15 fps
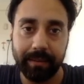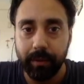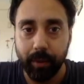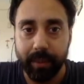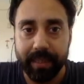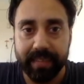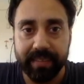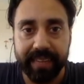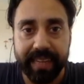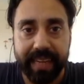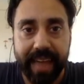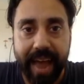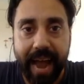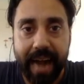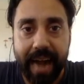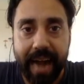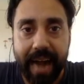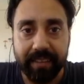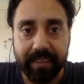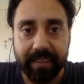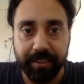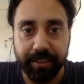So it is saying add
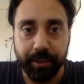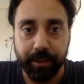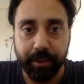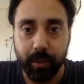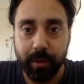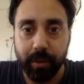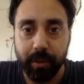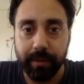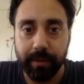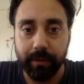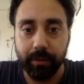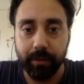suggested tokens.